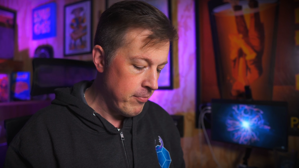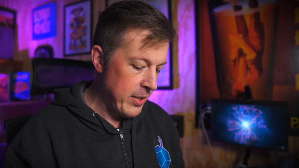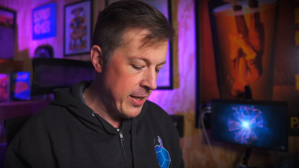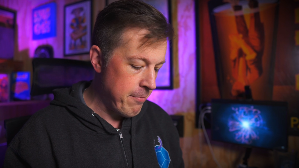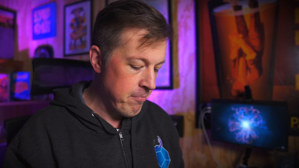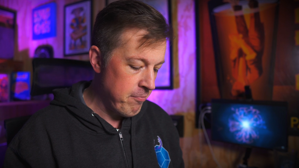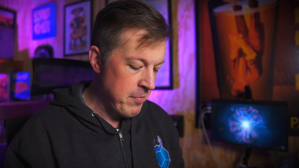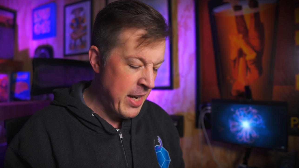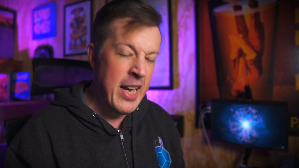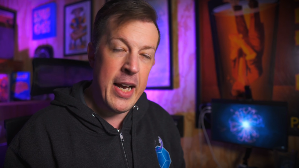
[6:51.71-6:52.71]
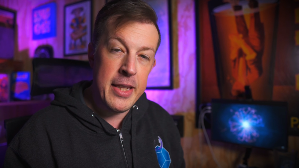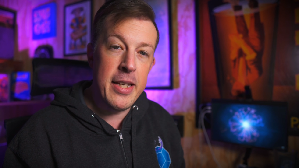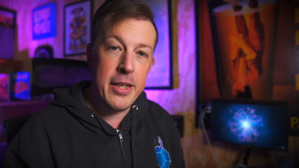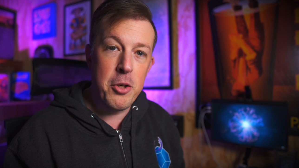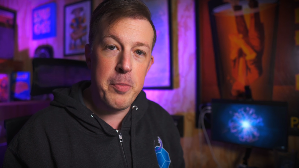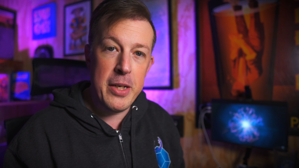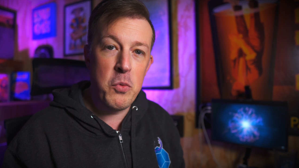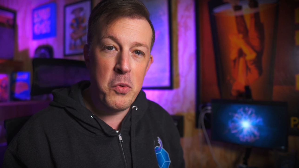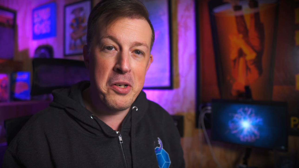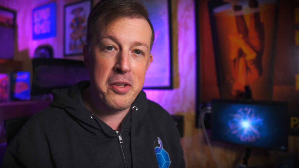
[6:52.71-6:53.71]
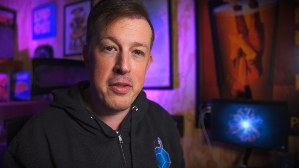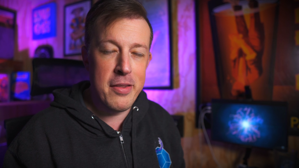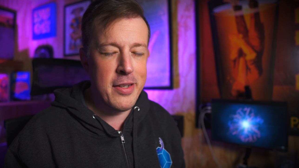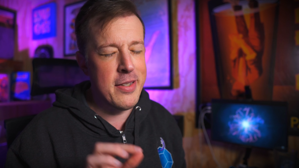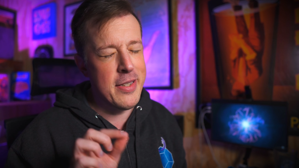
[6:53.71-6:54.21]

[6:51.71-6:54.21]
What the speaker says: like, I think it'll be worth the